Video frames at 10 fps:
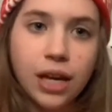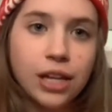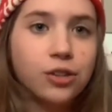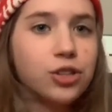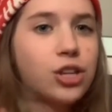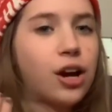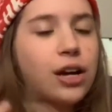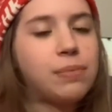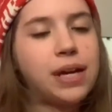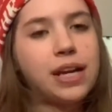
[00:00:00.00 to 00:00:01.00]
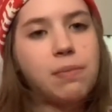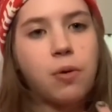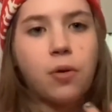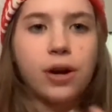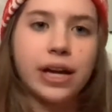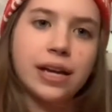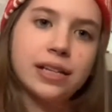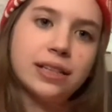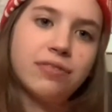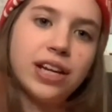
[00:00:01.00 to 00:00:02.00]
there's not going to be any boring
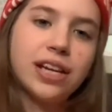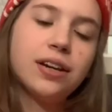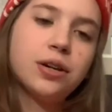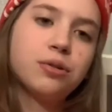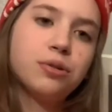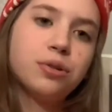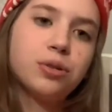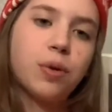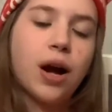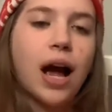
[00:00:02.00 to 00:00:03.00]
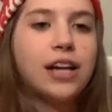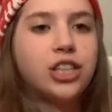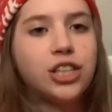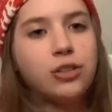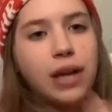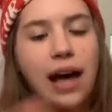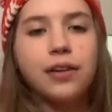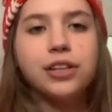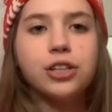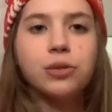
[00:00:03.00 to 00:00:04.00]
videos where I just do
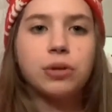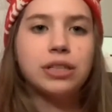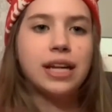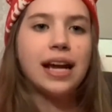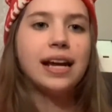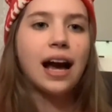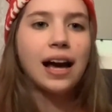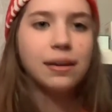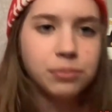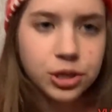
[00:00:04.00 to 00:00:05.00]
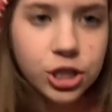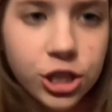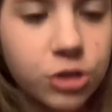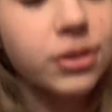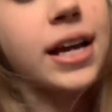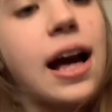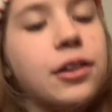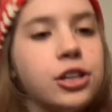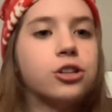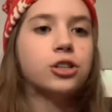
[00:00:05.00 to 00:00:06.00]
calendars. Well, today I'm just doing
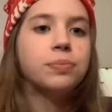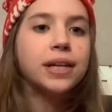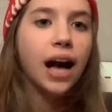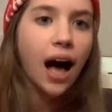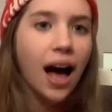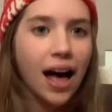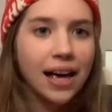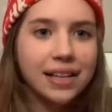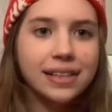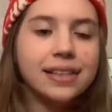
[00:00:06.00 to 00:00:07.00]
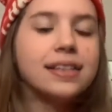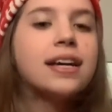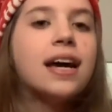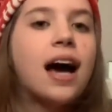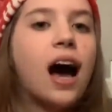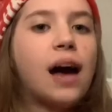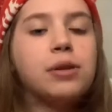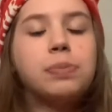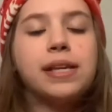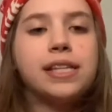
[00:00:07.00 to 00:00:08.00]
calendars because I was
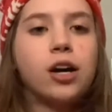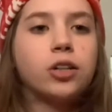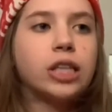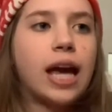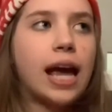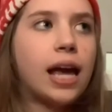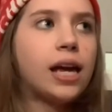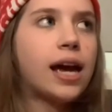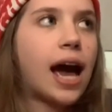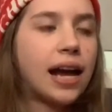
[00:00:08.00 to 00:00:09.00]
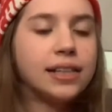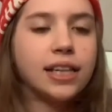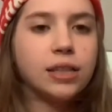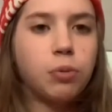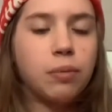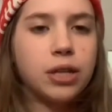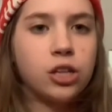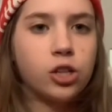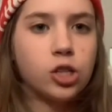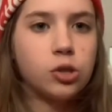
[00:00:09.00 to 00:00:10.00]
busy all day, had a dentist appointment that
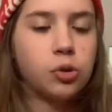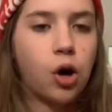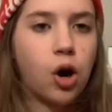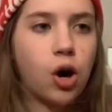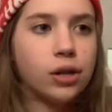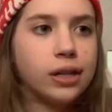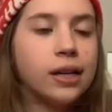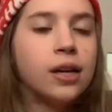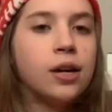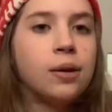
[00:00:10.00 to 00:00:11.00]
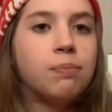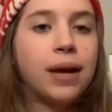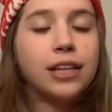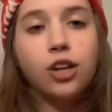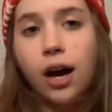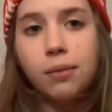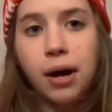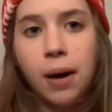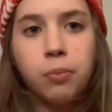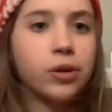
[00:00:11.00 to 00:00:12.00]
took too long, picked Autumn
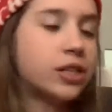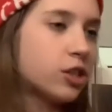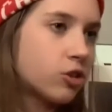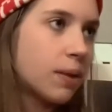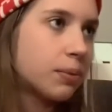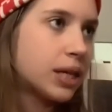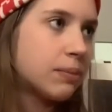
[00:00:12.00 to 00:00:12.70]
up, went to the trampoline